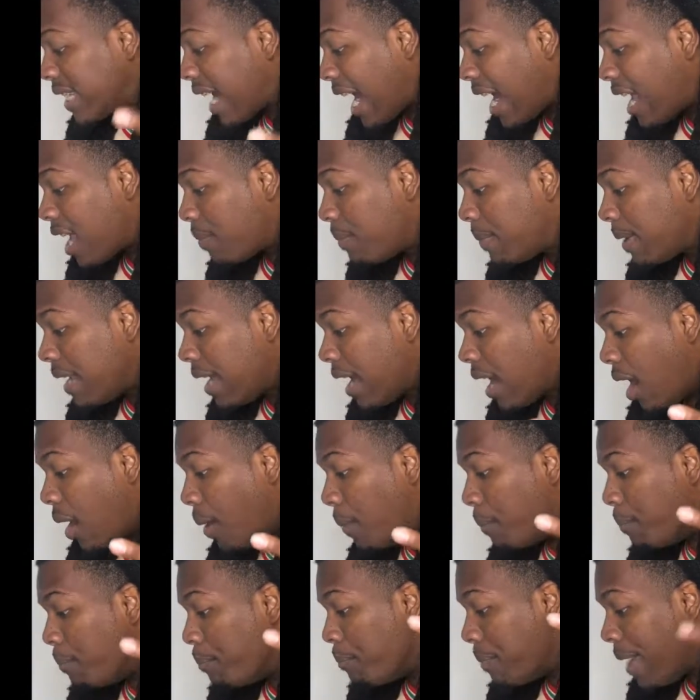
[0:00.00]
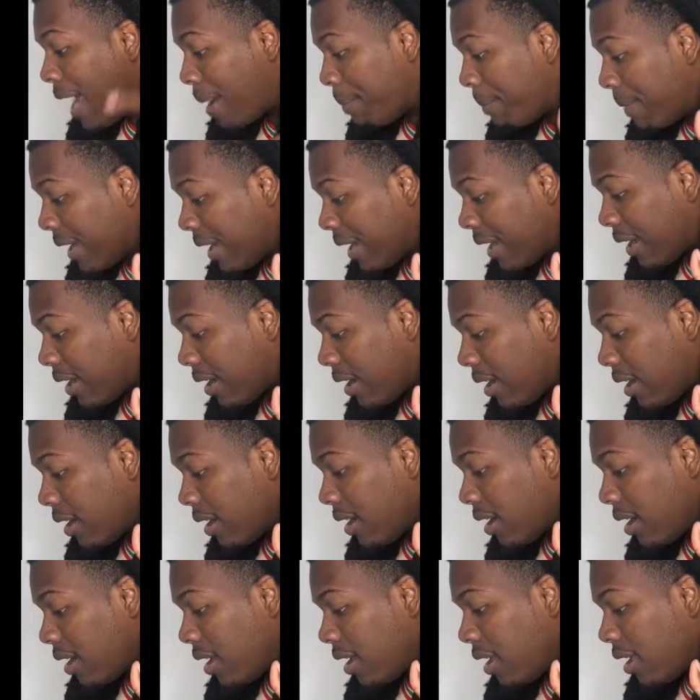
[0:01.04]
gotta be a mimic,
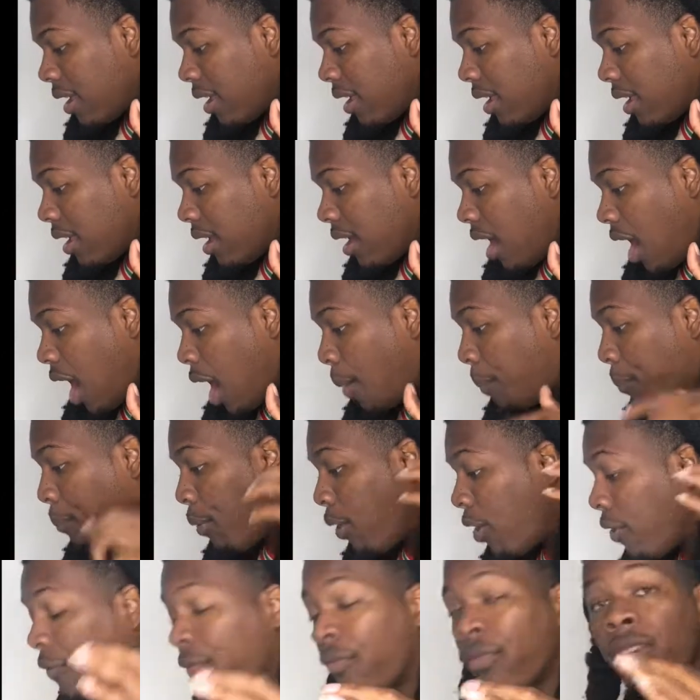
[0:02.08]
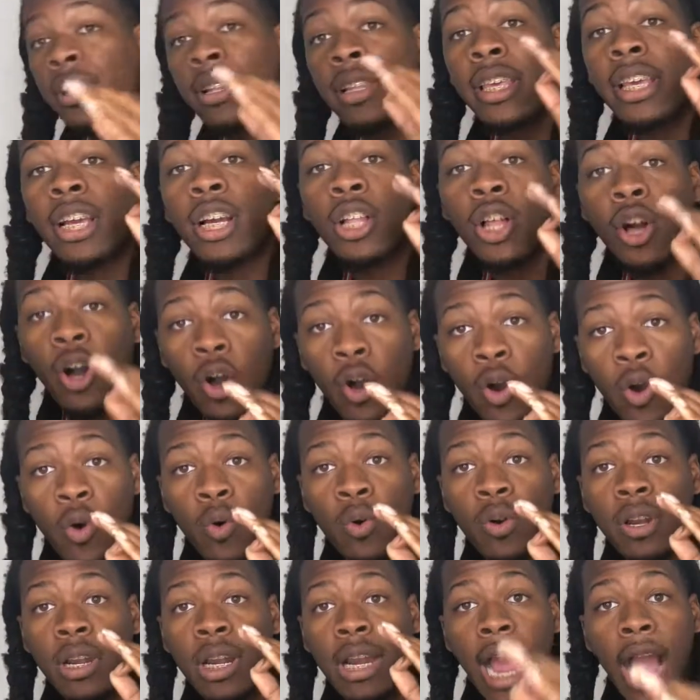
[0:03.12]
a perfectly
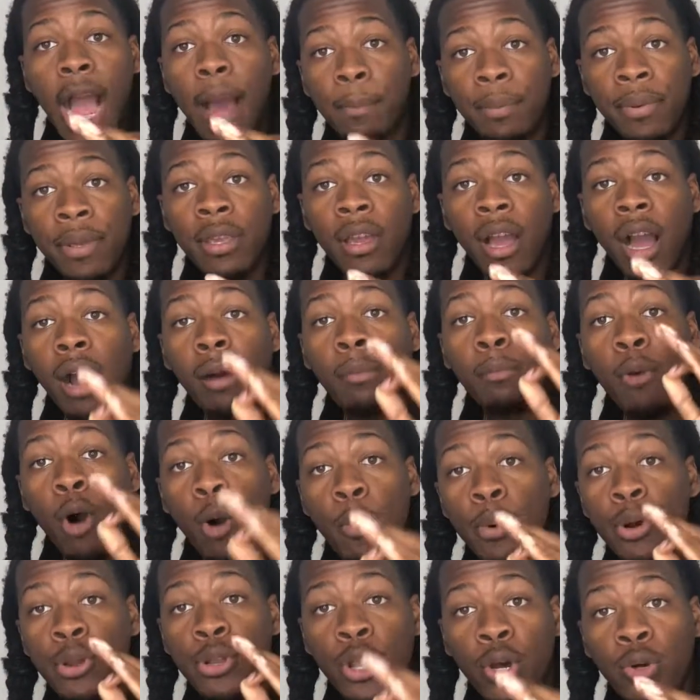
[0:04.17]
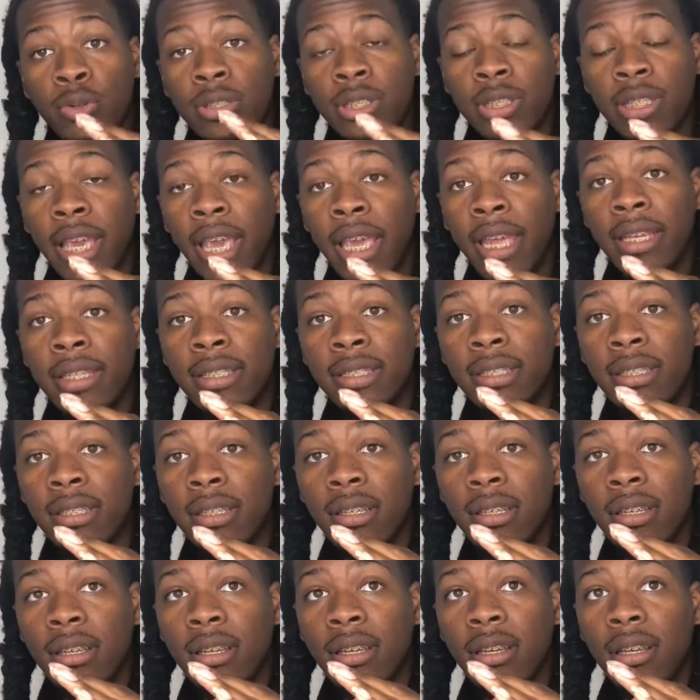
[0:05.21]
cloned copy of Momonosuke's.
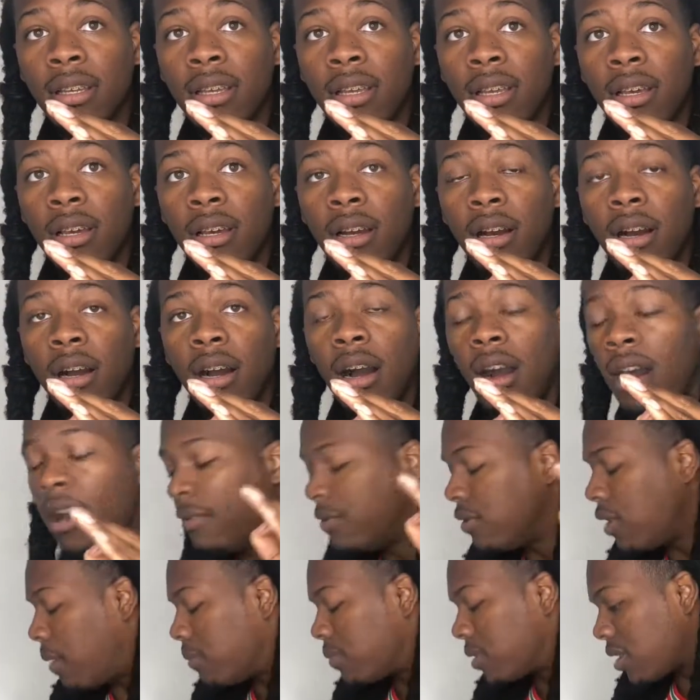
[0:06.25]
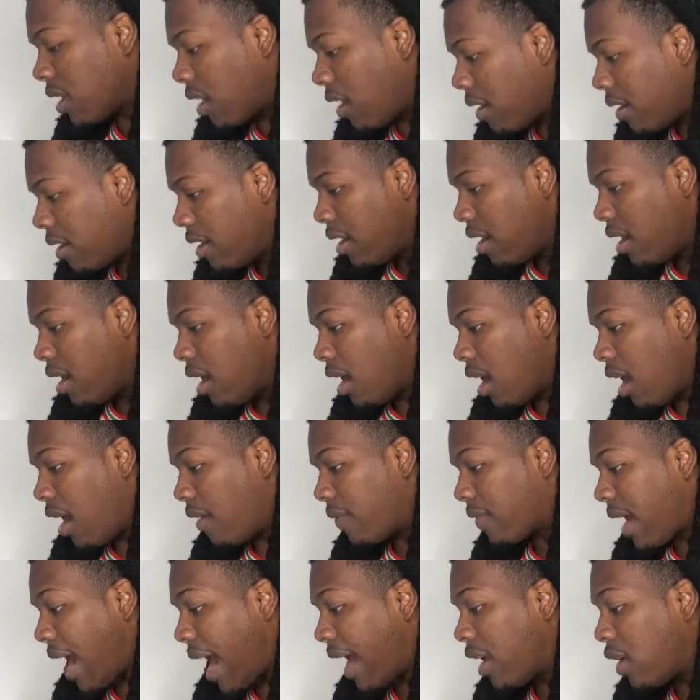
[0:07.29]
Of
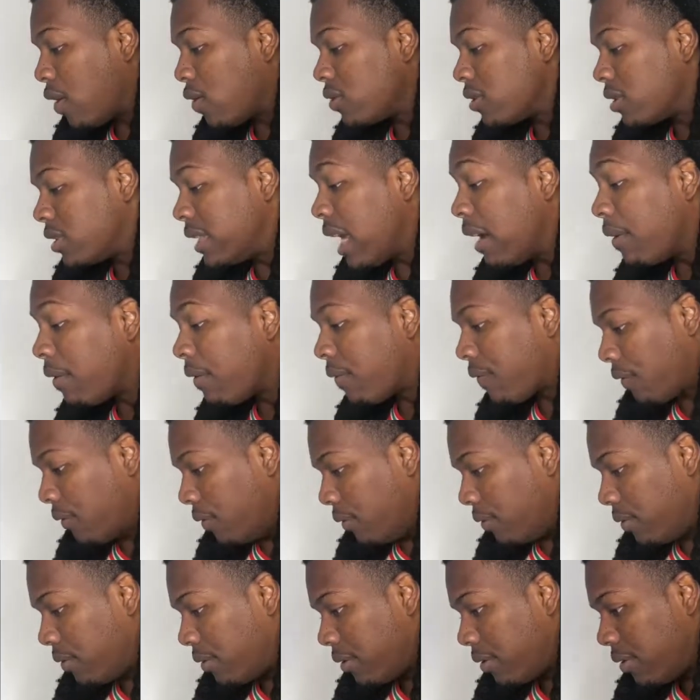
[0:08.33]
Kaido's devil fruit.